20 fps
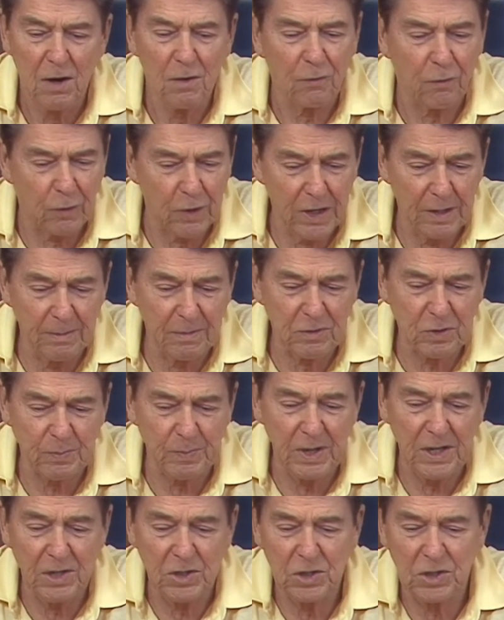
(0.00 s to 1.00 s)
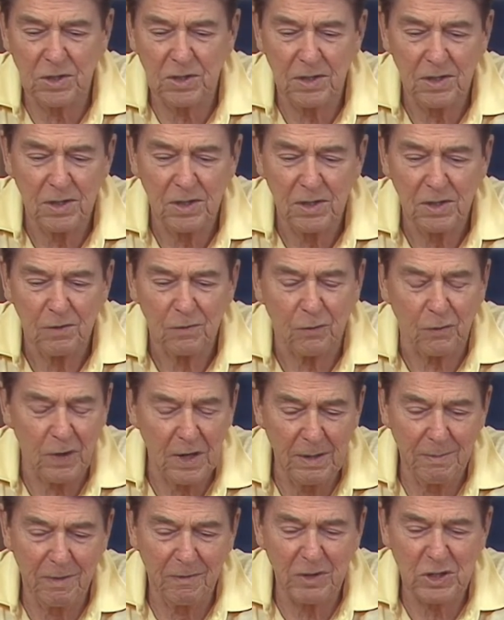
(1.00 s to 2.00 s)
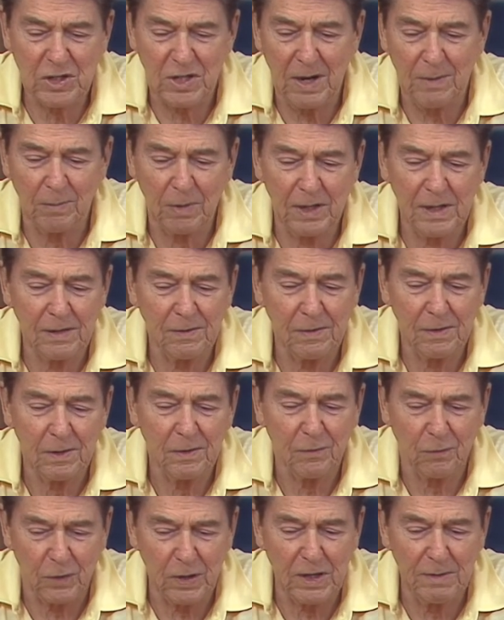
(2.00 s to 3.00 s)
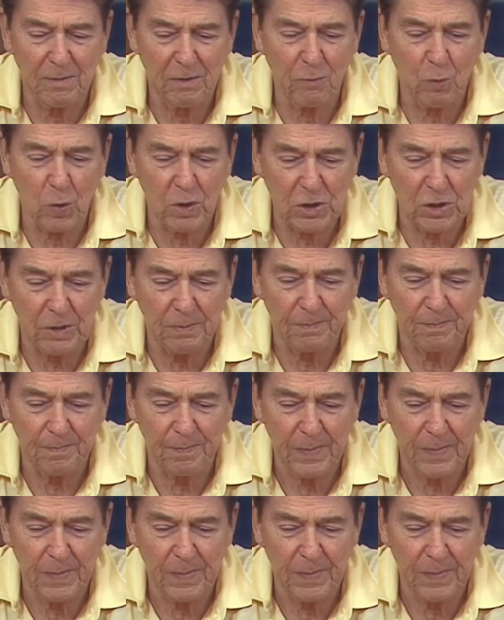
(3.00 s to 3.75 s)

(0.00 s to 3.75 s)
freedom of speech, freedom of assembly, freedom of worship.